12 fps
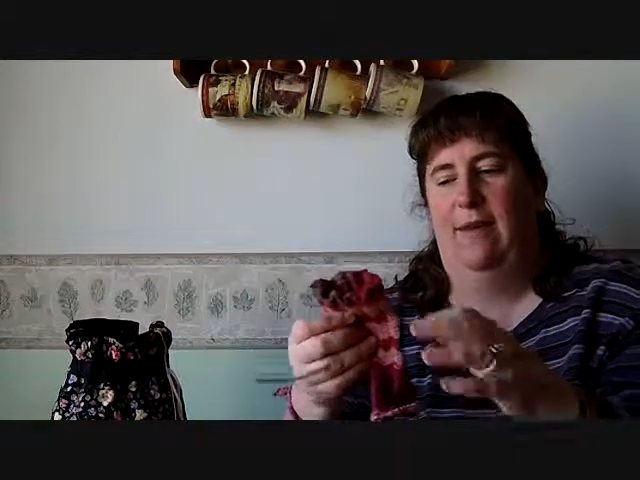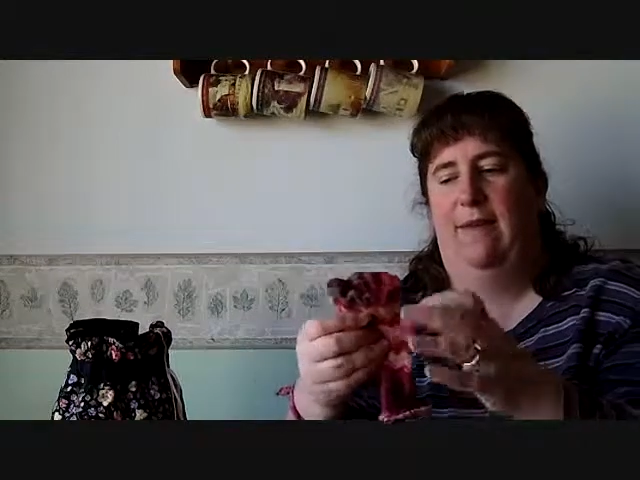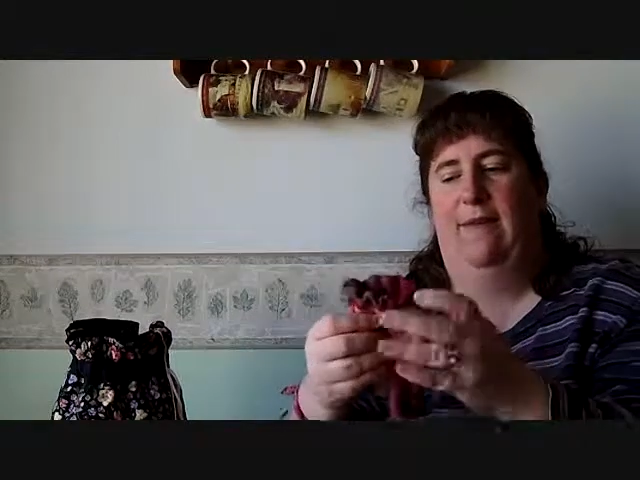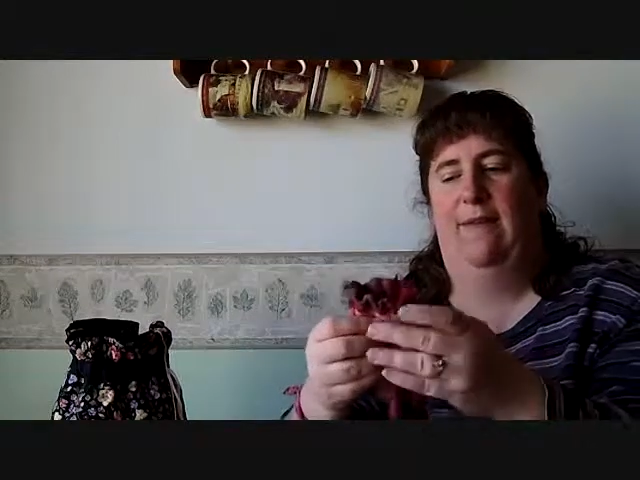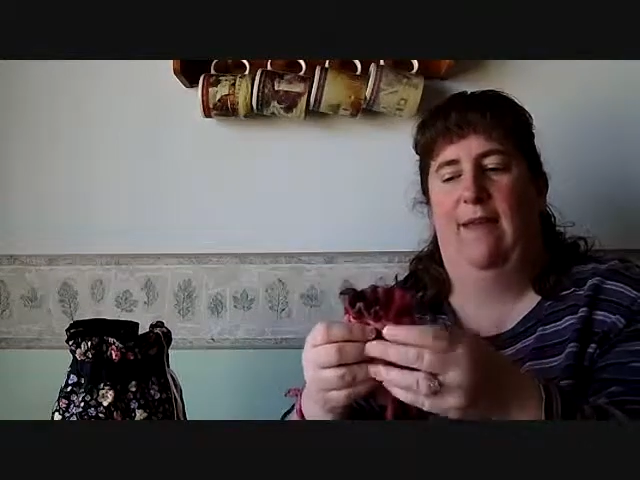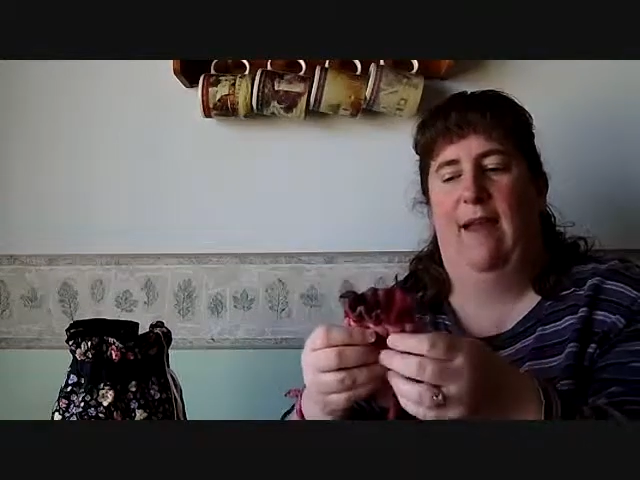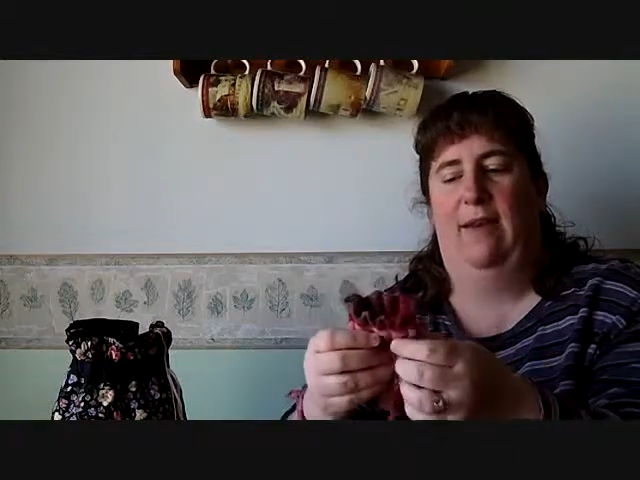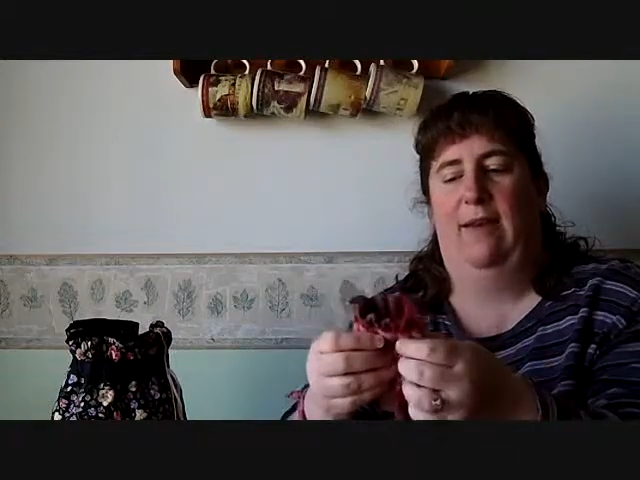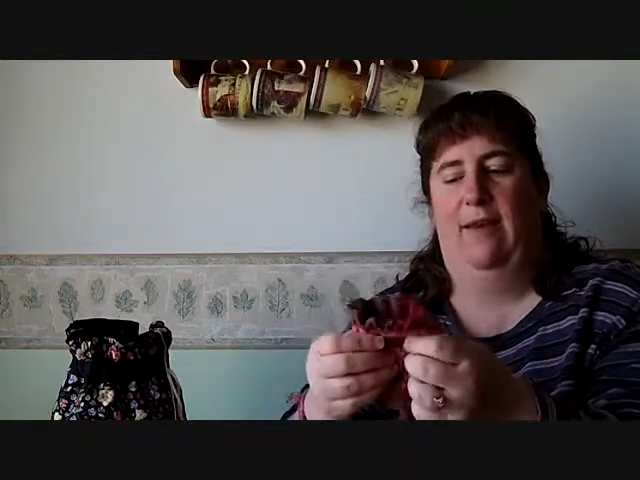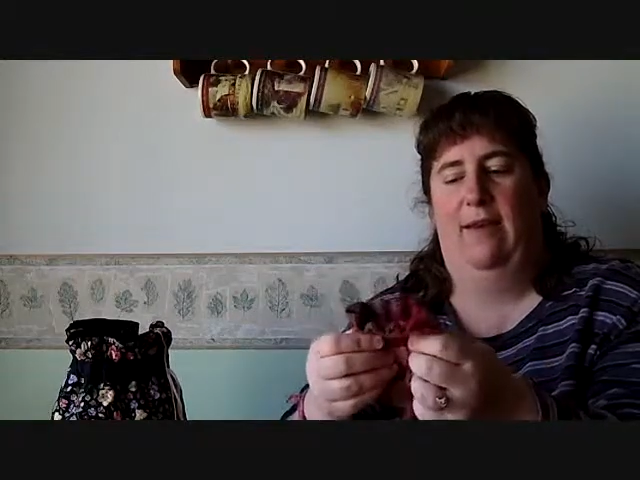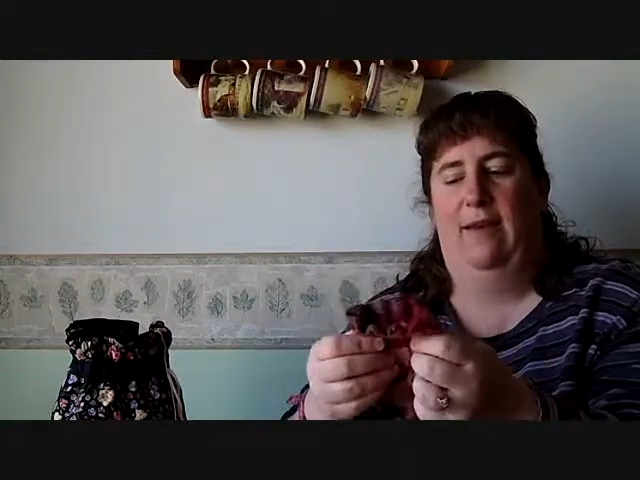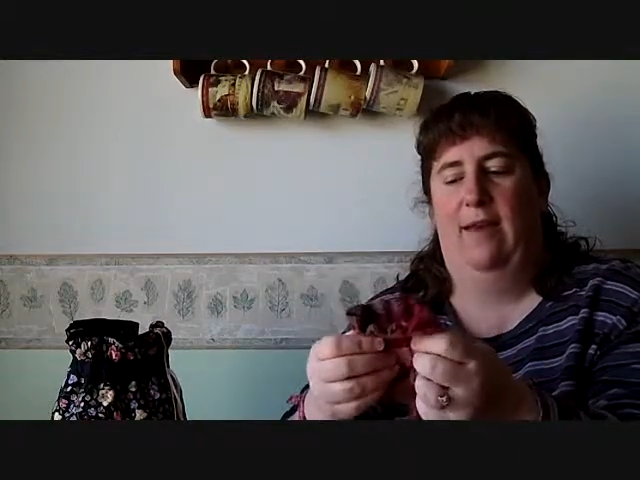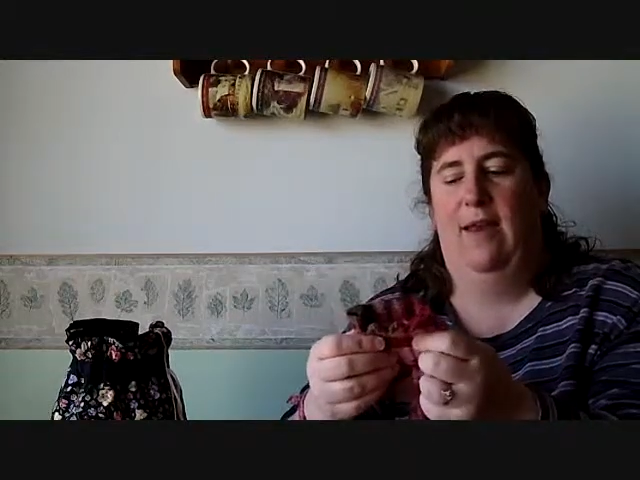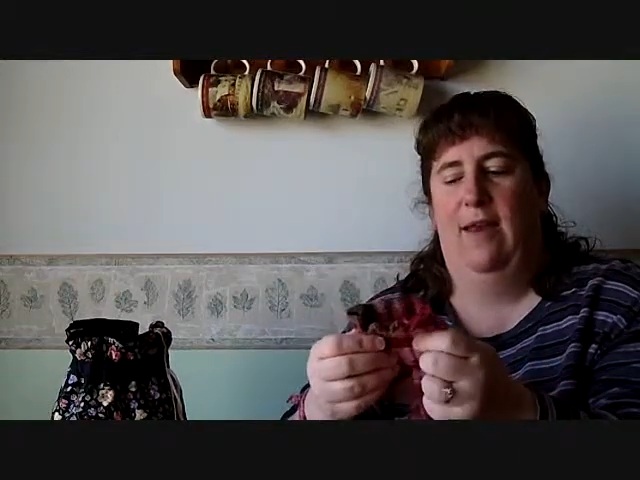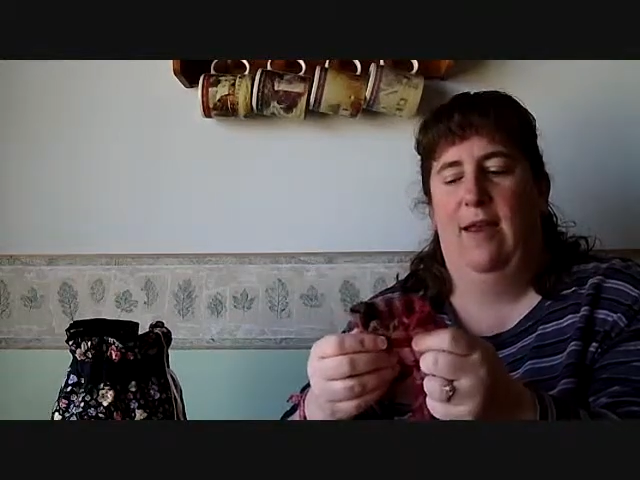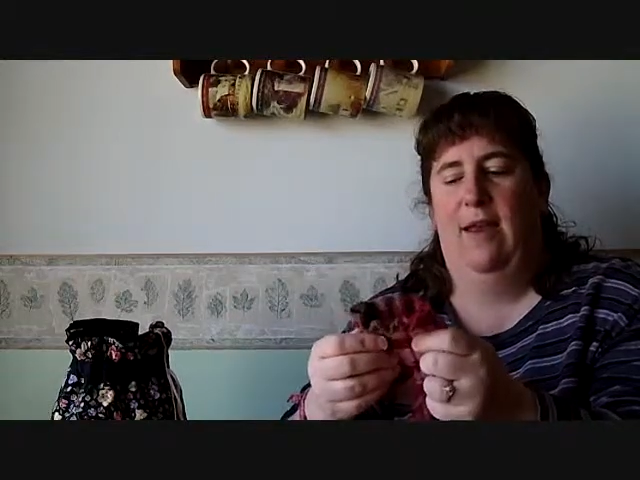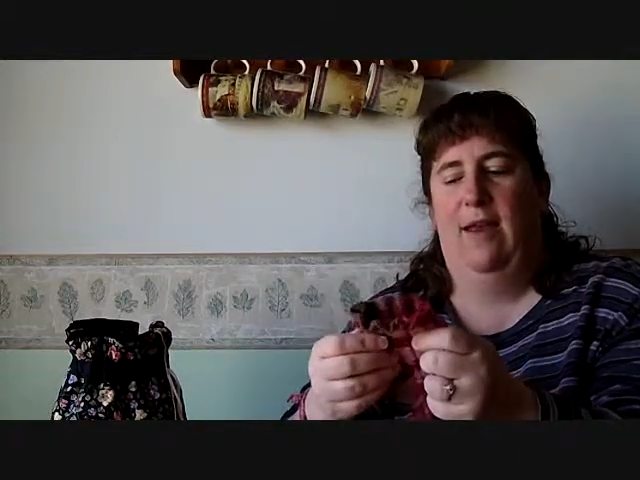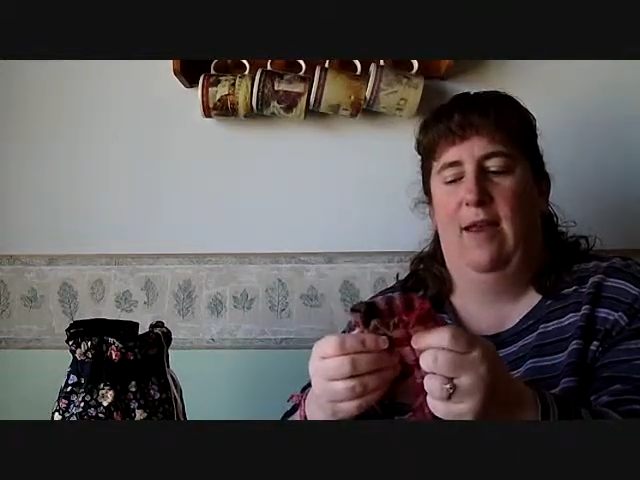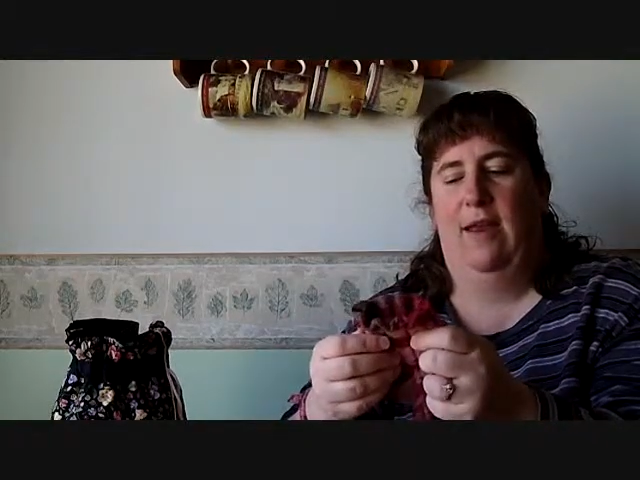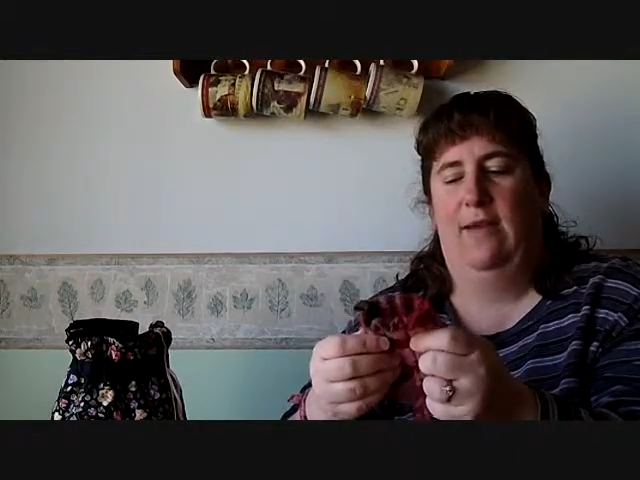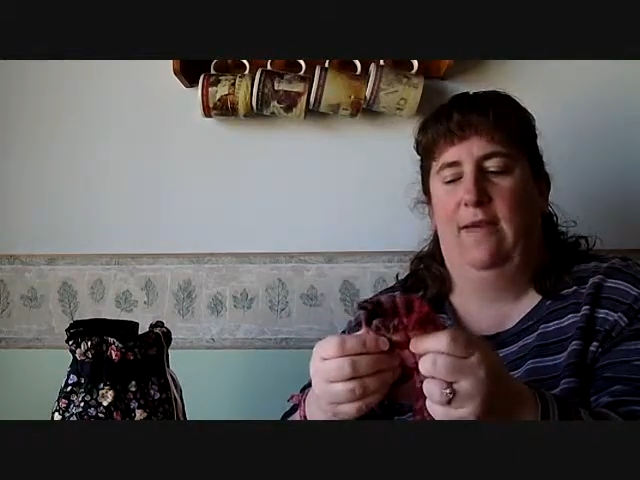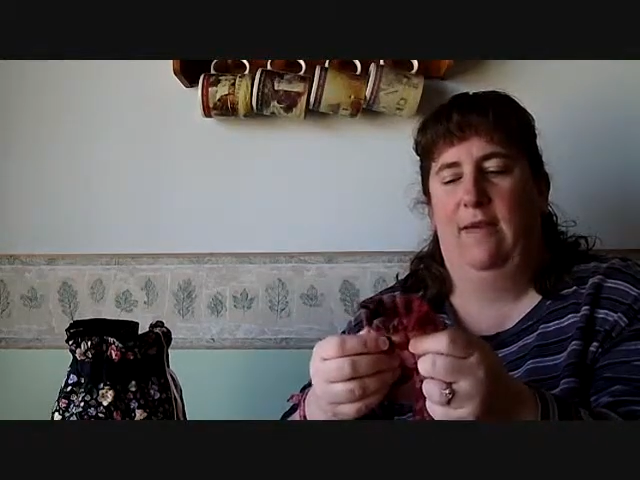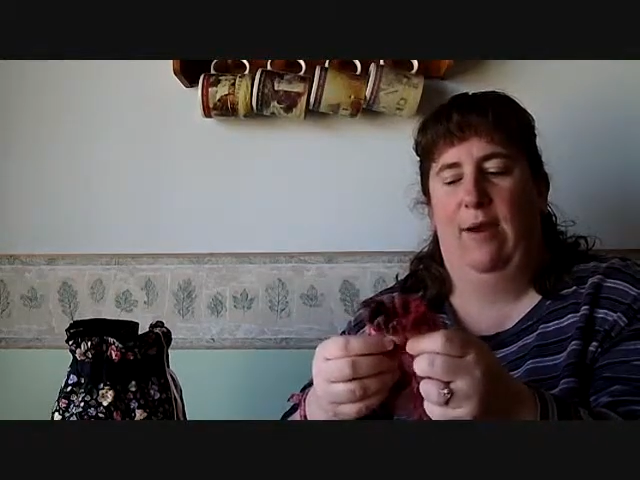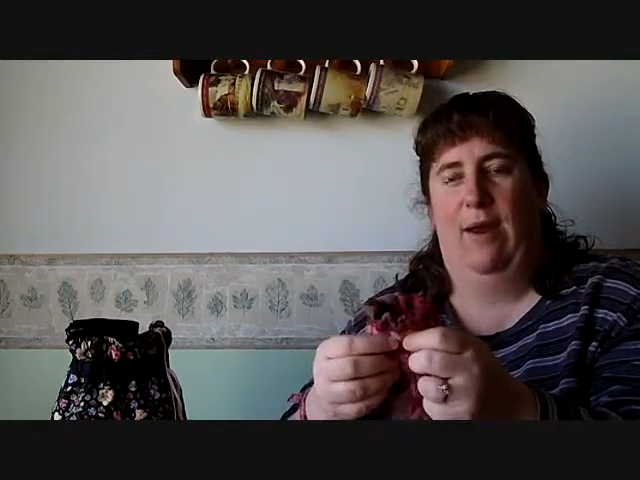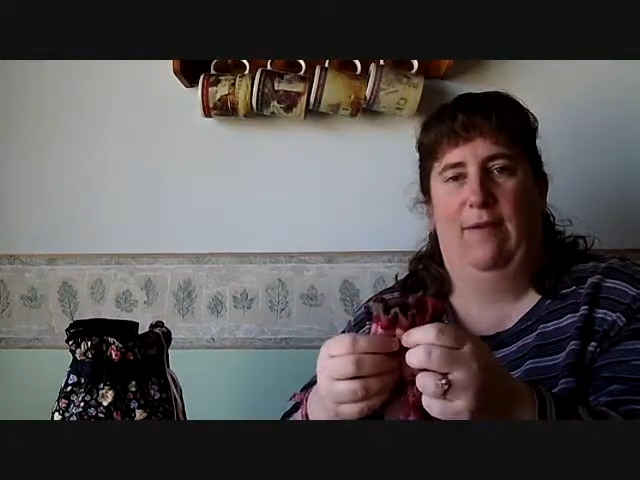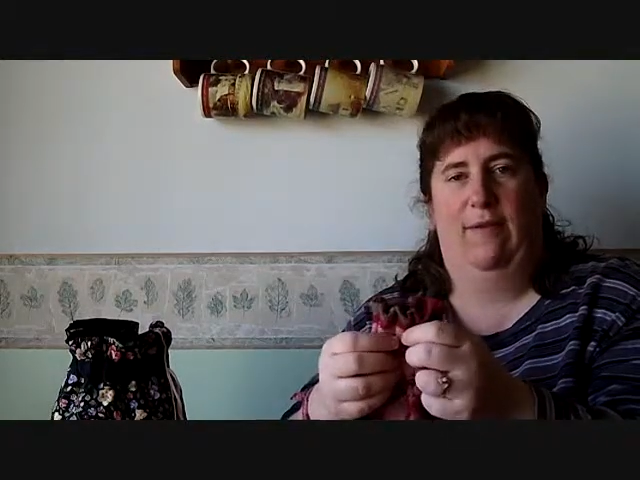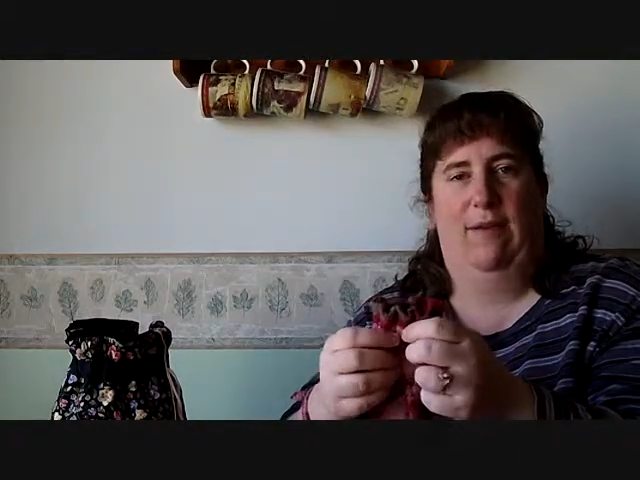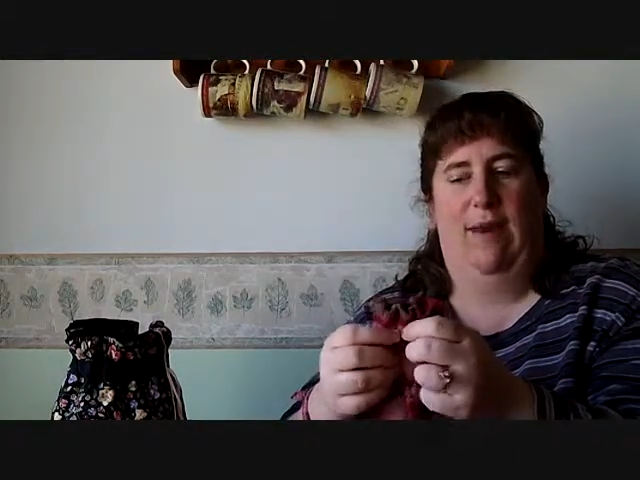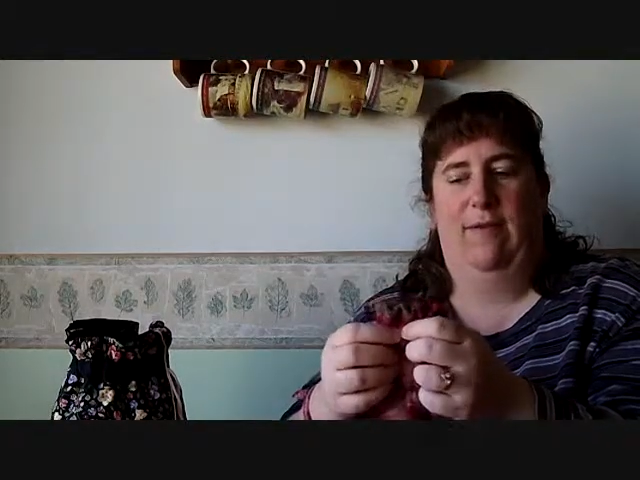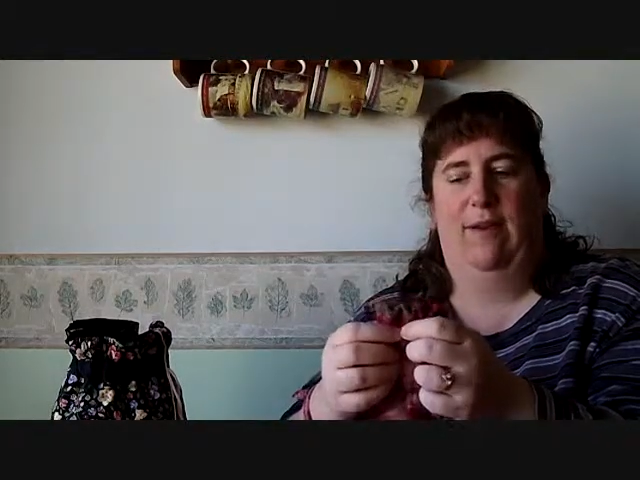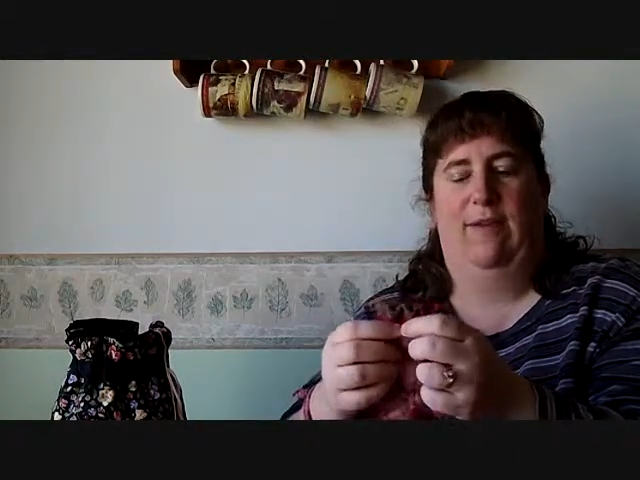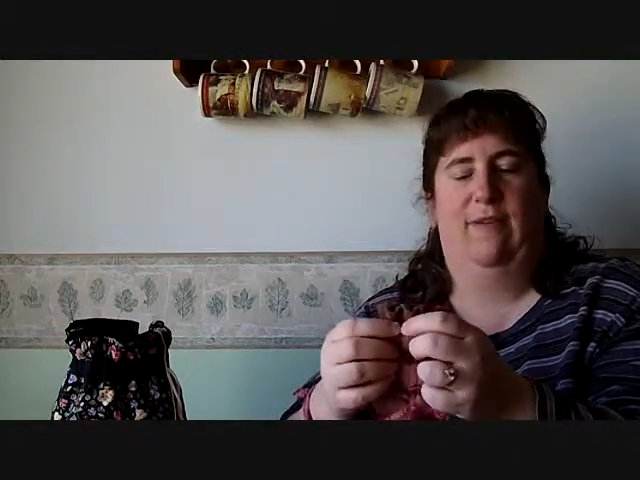to get this sock done. And so having